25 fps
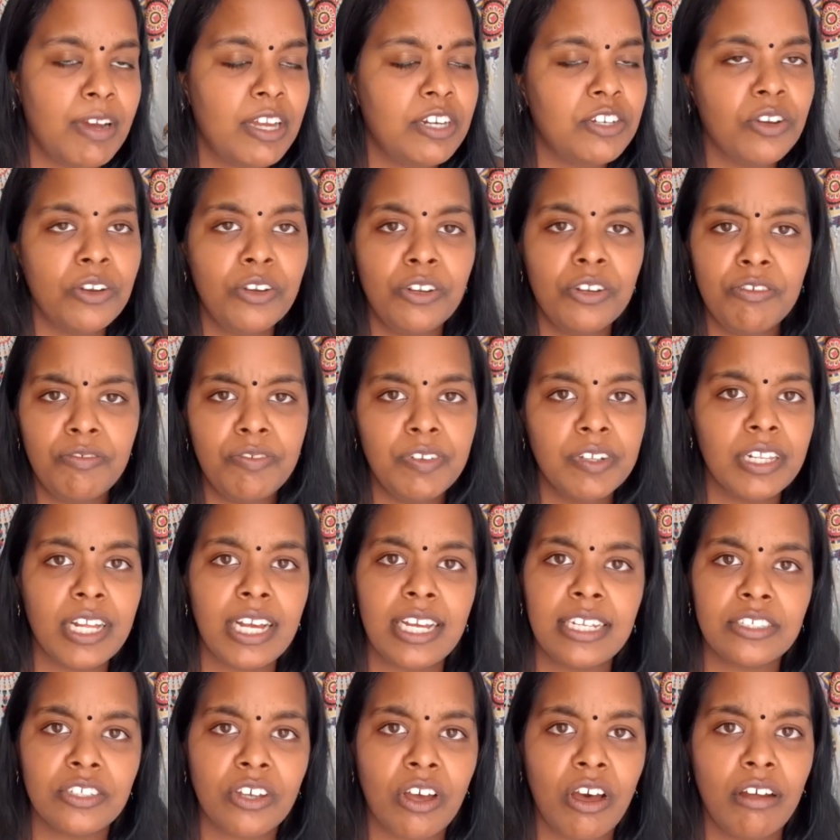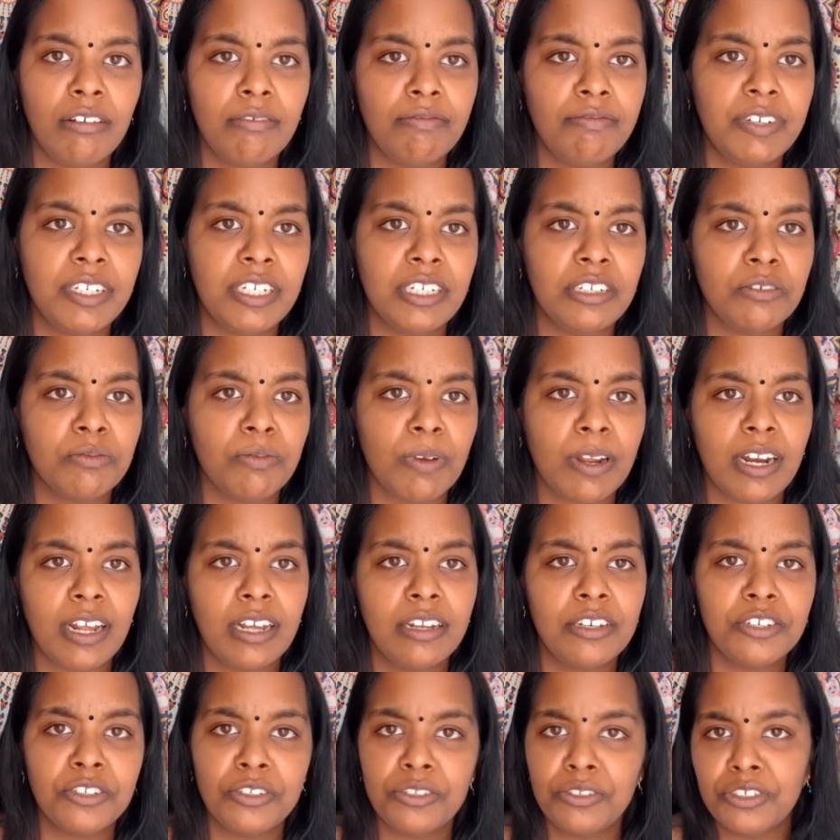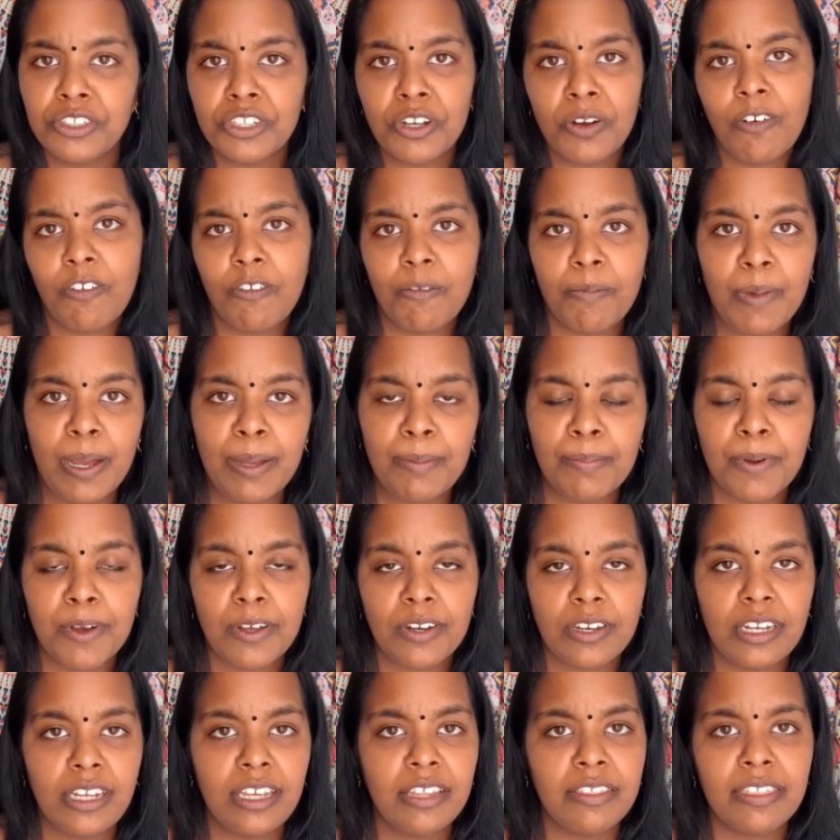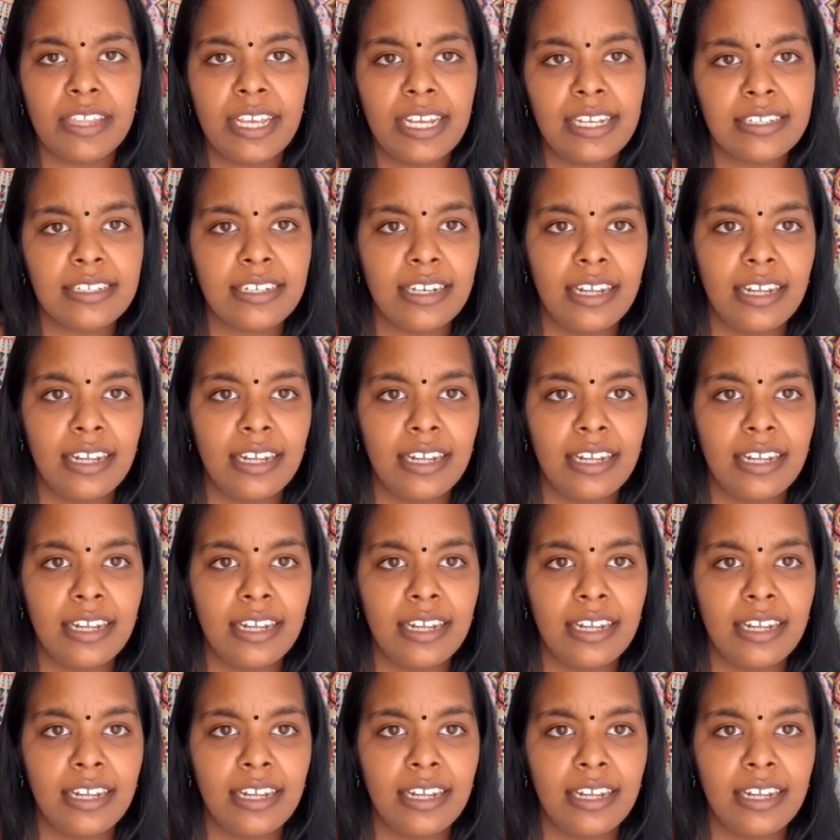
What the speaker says: I don't feel as confident when I do show off my body and things